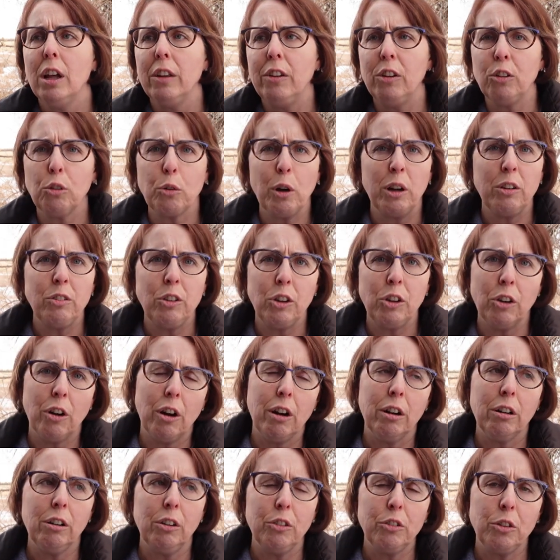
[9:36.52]
There's quite a few
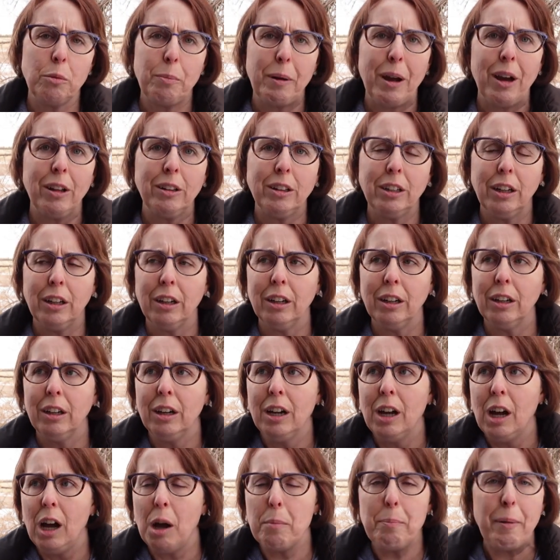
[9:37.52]
articles about
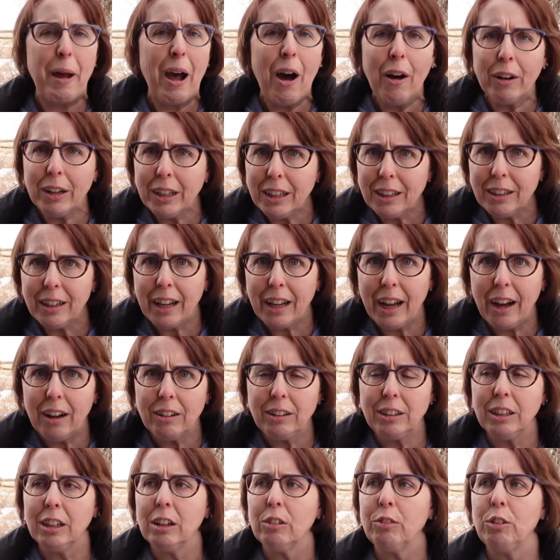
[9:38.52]
it
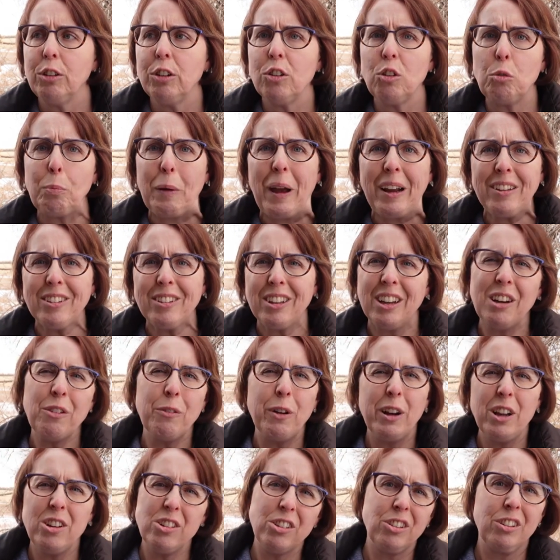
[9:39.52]
out there for the specs. I didn't
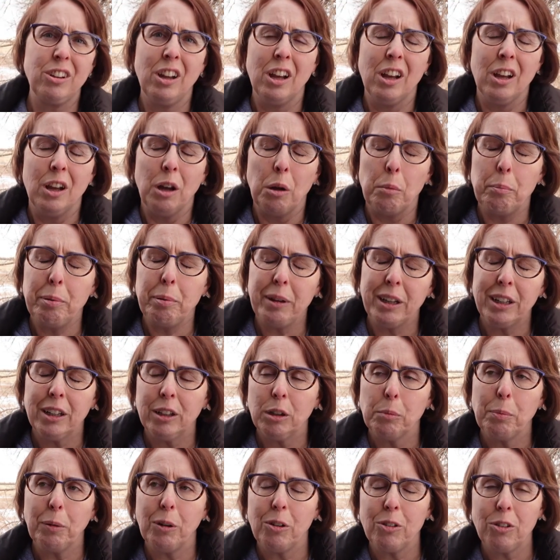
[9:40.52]
want to just be
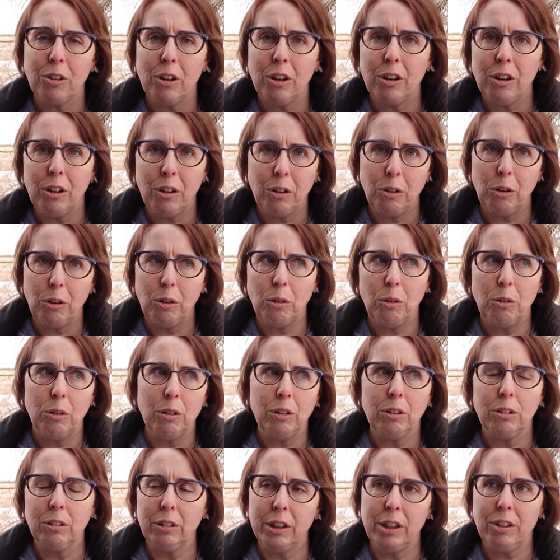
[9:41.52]
another person who
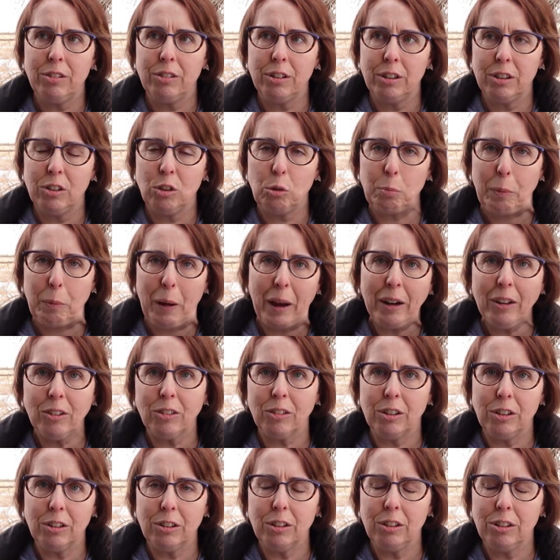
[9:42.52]
listed the
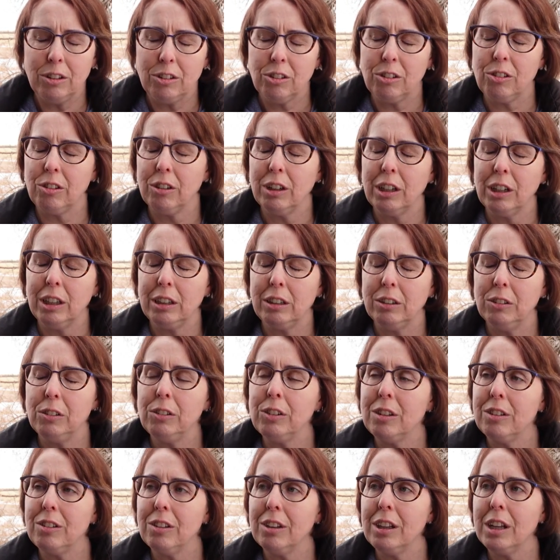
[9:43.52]
specs. You can just look at
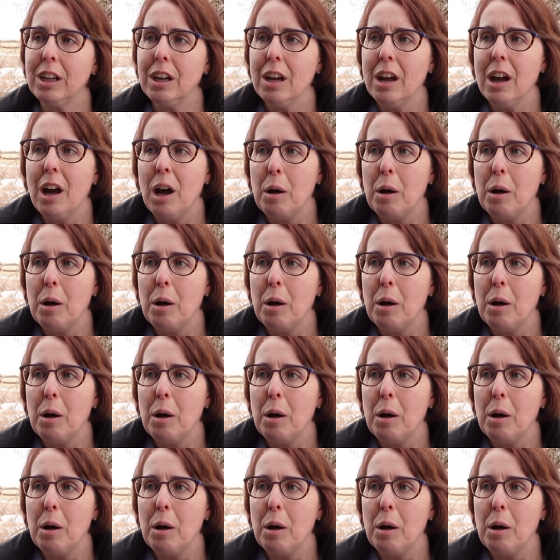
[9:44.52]
those easily.